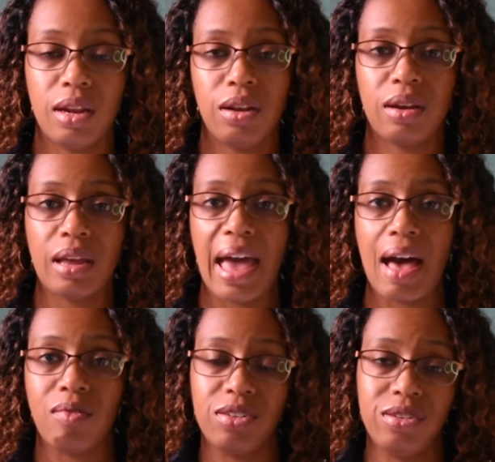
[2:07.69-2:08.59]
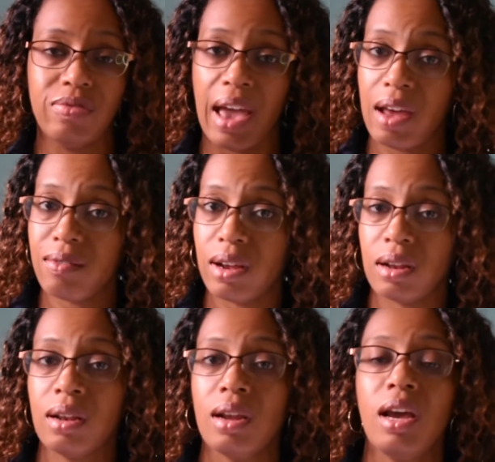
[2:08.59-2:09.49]
you can have what you've
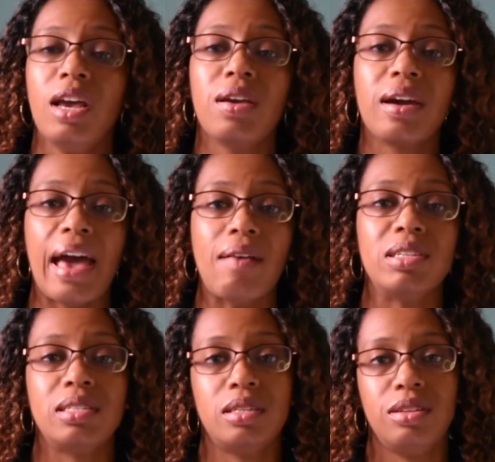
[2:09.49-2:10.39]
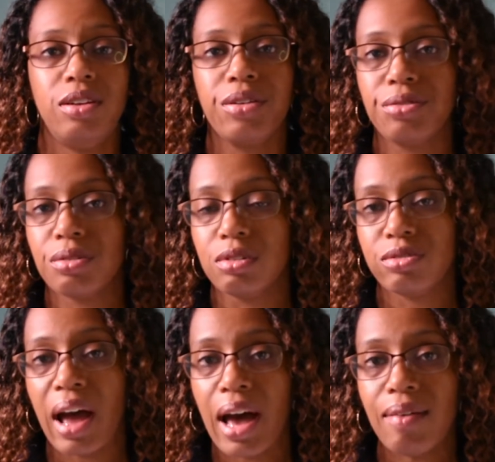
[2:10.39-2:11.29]
handwritten. You can have it sent to your Google
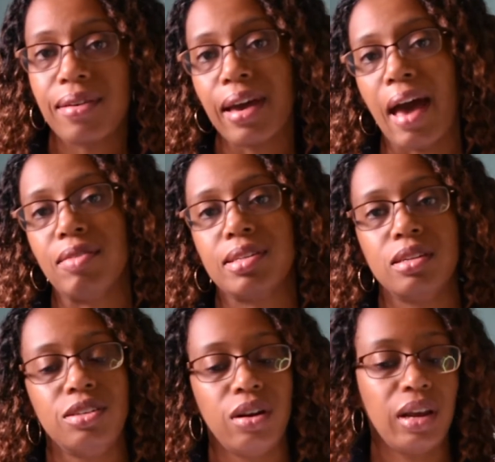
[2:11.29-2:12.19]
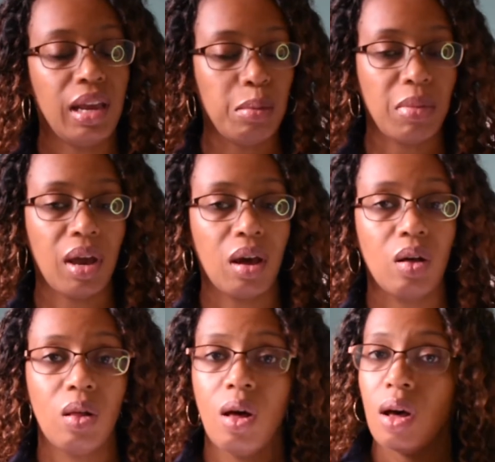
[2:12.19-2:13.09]
Drive, you can have it sent to your
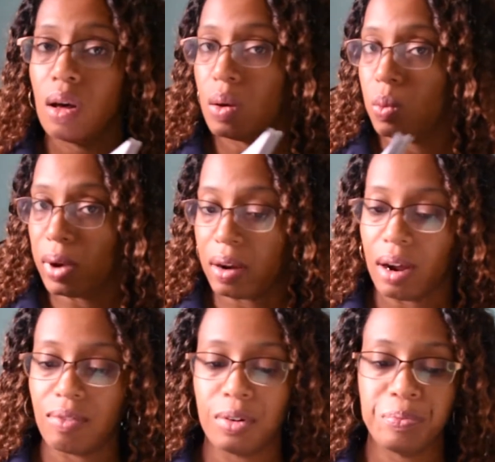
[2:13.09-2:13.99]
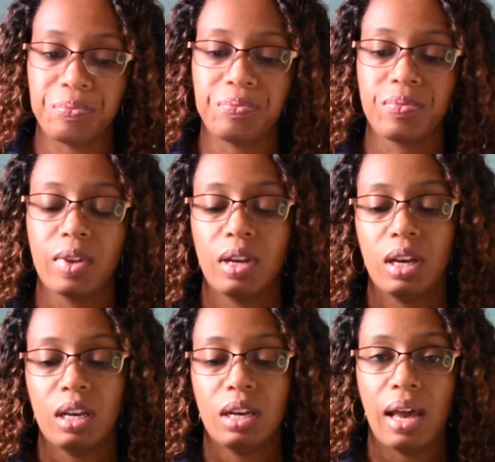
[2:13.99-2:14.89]
email, wherever.
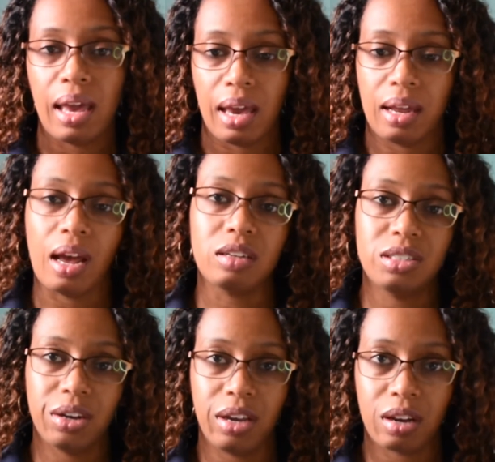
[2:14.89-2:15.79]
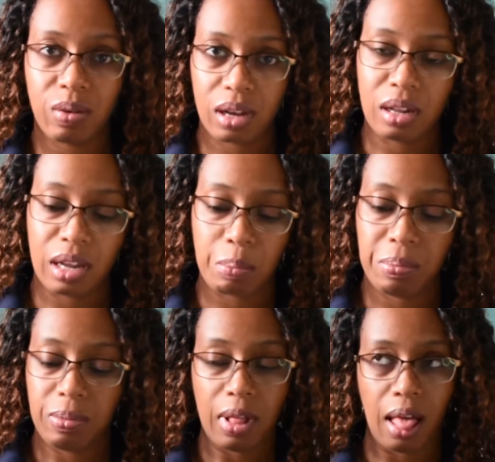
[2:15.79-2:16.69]
And I'll show you a quick clip
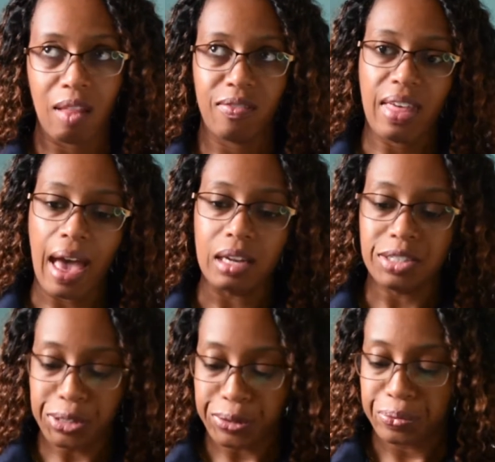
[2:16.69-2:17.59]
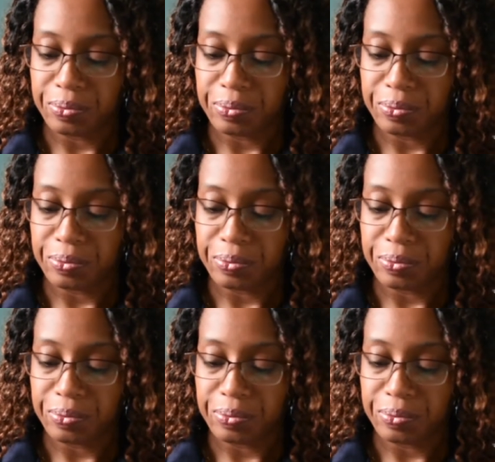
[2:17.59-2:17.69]
of that too.